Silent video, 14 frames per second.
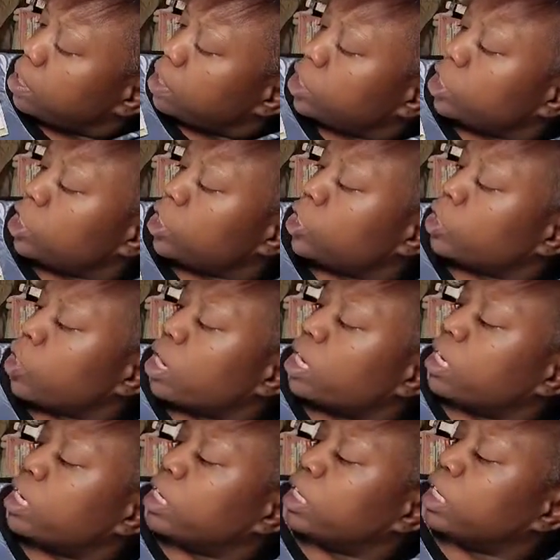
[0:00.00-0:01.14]
She
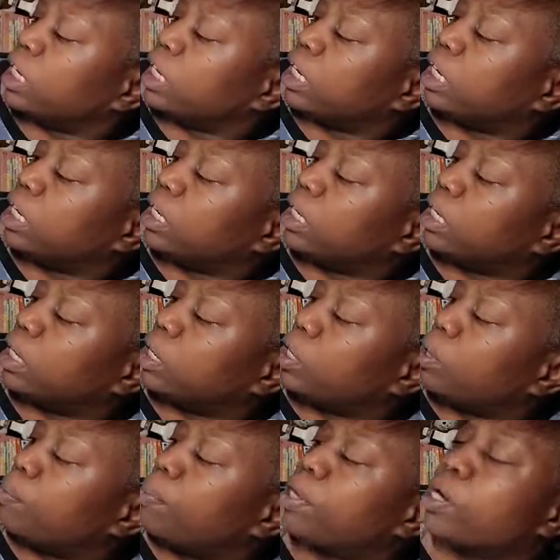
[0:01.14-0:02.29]
started again,
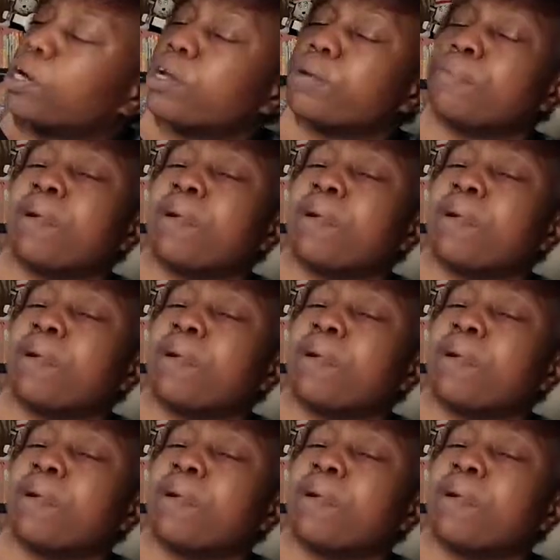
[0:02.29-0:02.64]
but her